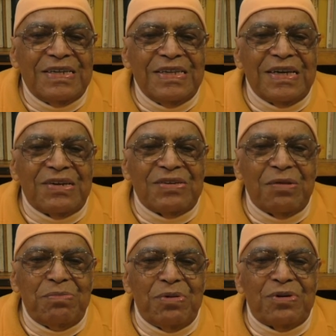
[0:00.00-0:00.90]
there on the
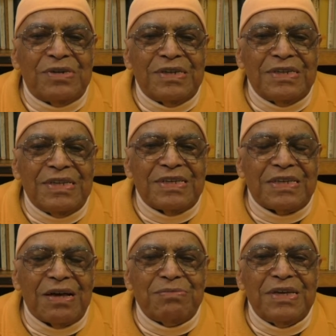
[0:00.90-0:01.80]
board, the
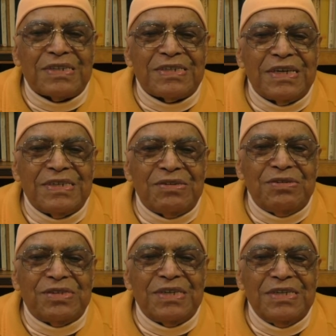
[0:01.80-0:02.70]
subject you
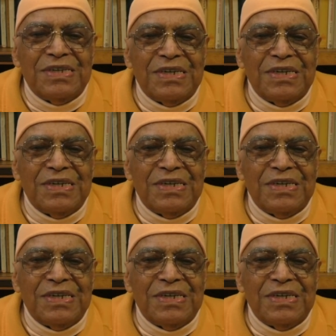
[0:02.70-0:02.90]
could see